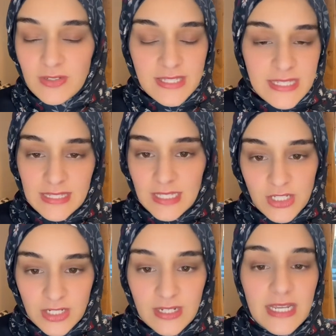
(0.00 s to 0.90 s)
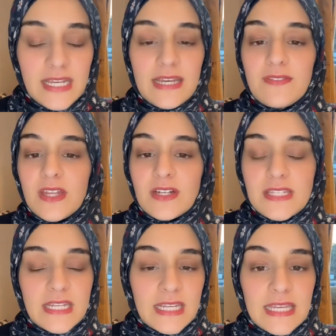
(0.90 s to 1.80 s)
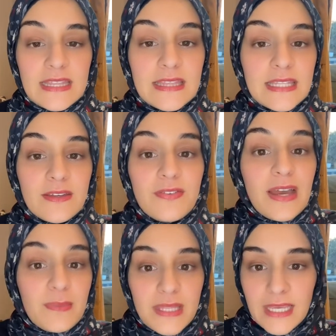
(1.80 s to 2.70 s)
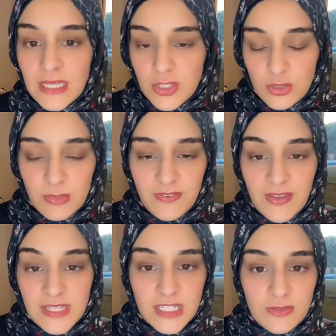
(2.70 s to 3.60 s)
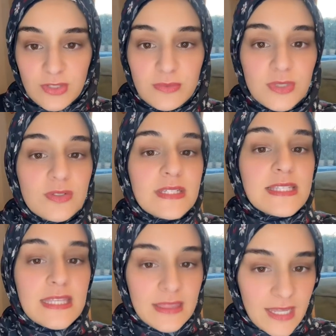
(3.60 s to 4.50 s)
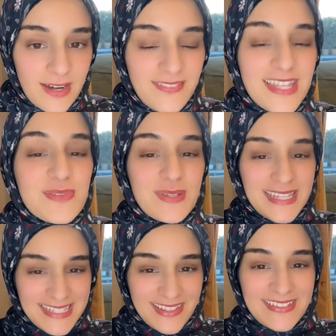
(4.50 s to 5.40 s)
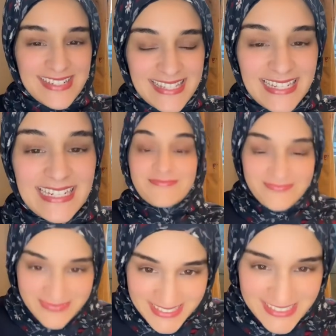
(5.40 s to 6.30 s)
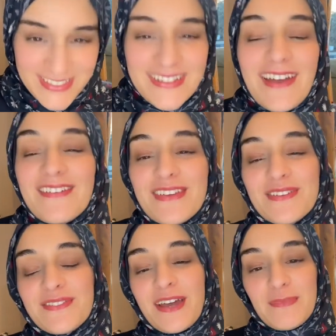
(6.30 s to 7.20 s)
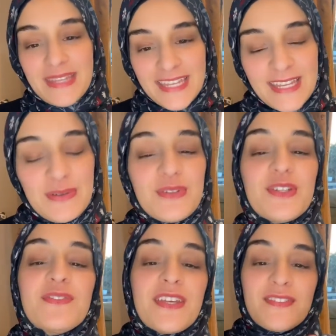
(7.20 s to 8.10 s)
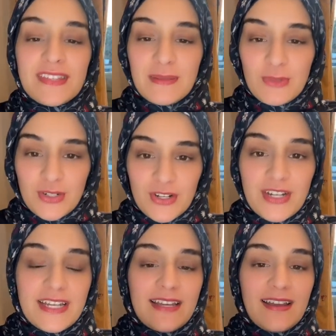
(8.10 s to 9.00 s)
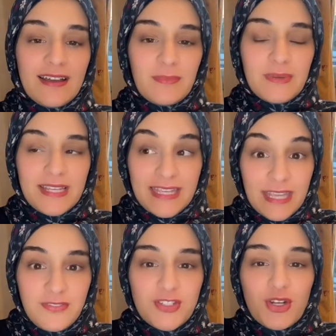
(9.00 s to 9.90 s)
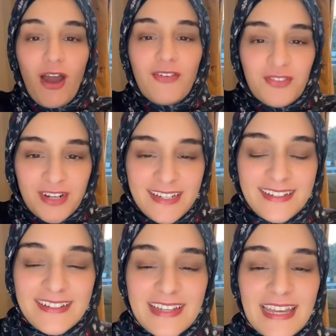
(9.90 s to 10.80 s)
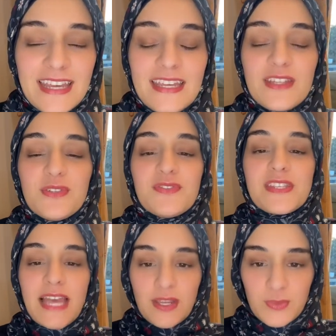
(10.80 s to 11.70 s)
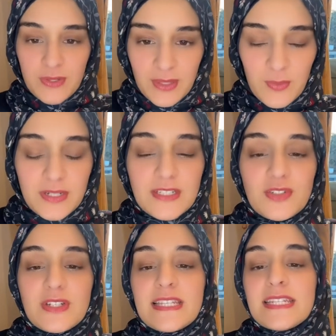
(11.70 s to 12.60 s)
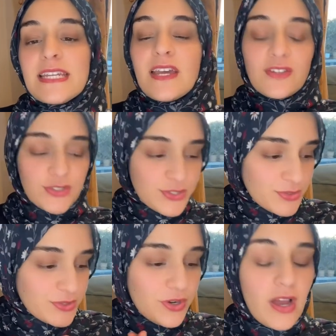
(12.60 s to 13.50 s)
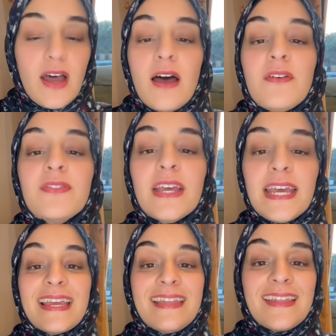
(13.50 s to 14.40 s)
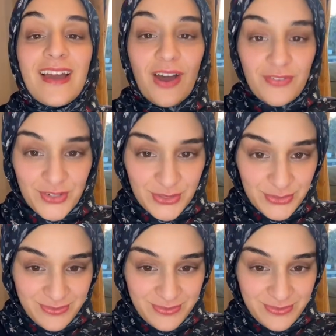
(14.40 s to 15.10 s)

sit in the kitchen. If they're sitting in the family guest room, the fancy room, you can sit there if that's where they tell you to sit. So now you've come in, you've given them your gift, your offering. Okay, you've sat where they want you to sit down, your shoes are off, and they offer you